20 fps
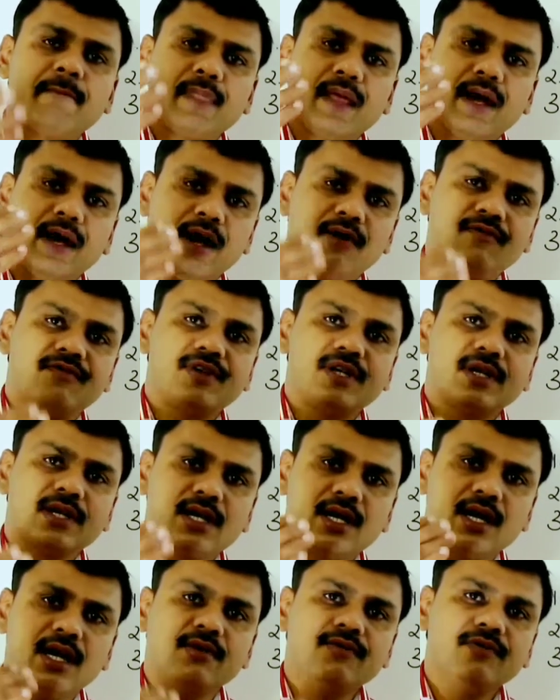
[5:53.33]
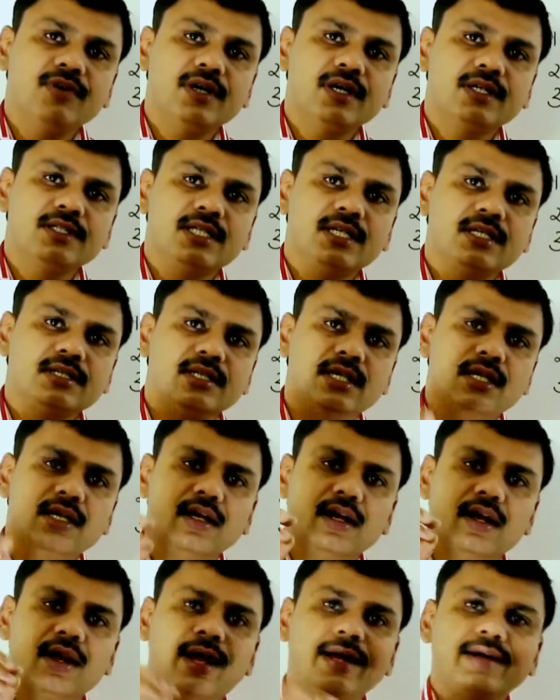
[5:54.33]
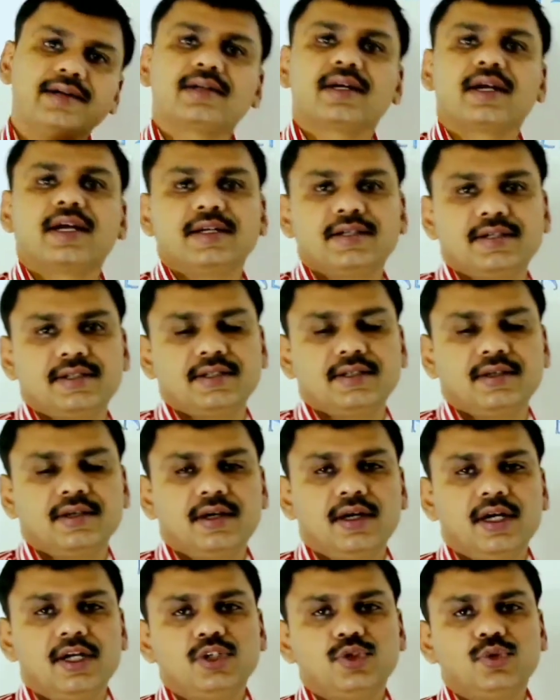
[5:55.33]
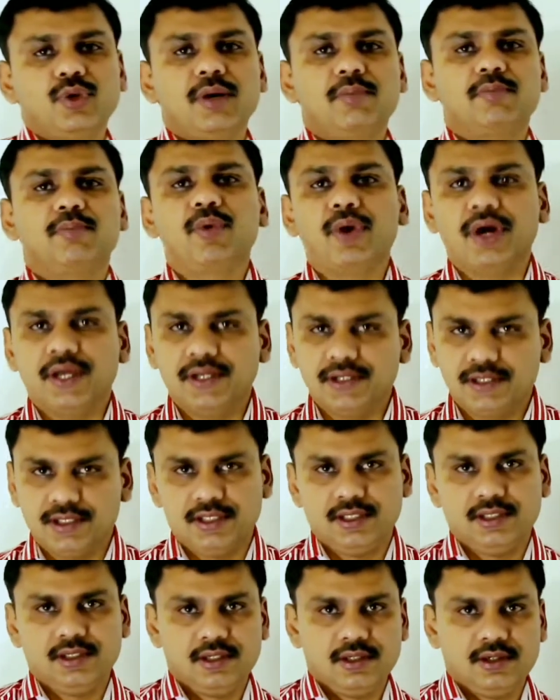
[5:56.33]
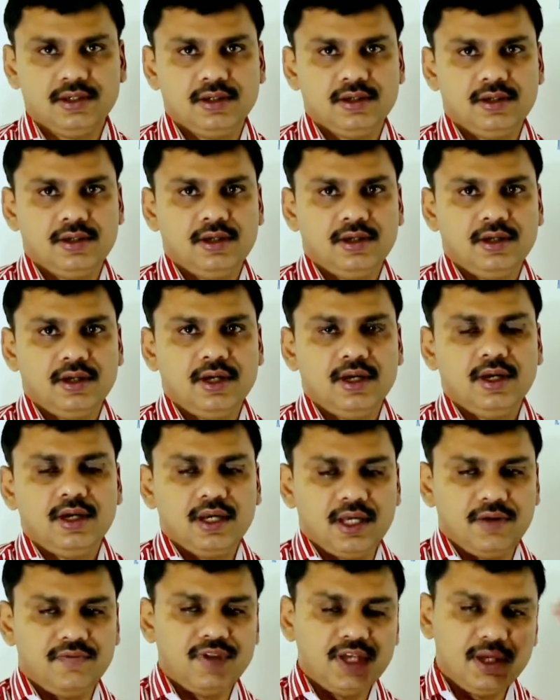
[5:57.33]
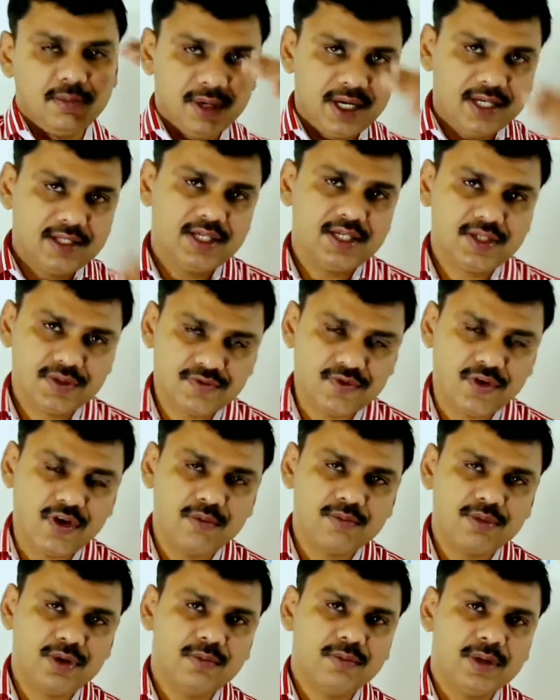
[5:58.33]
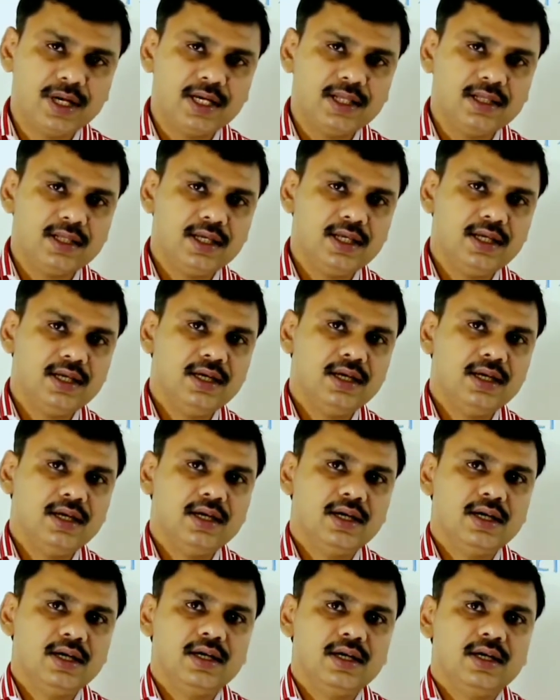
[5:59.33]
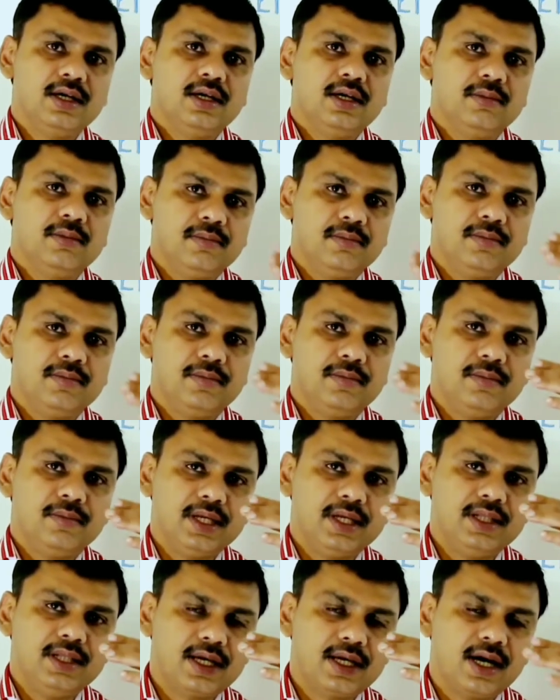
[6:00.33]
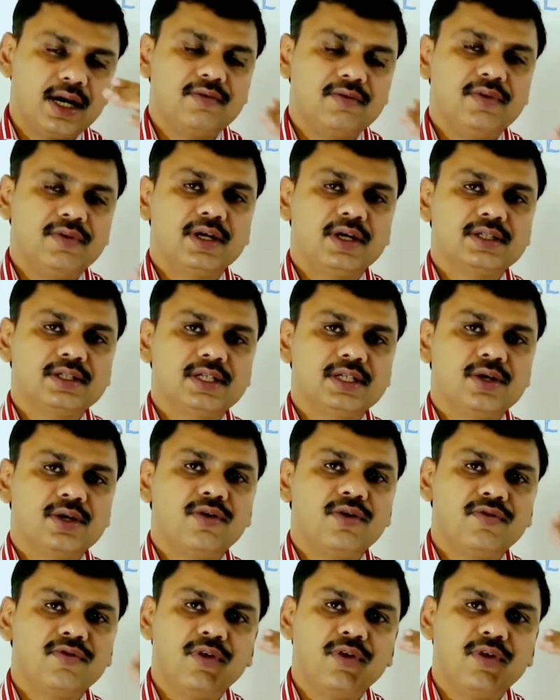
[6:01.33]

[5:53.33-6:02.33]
after converging the light rays to a point. If the image is formed by the converging of